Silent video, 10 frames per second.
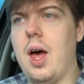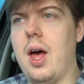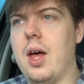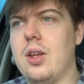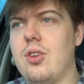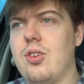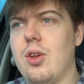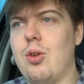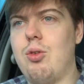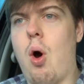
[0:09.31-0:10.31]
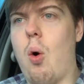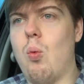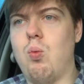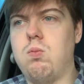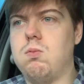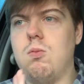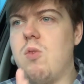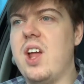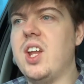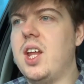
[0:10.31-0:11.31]
and not
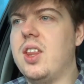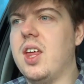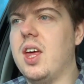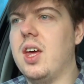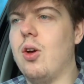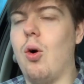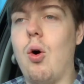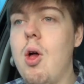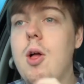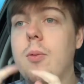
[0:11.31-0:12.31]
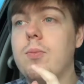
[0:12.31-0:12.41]
read anything or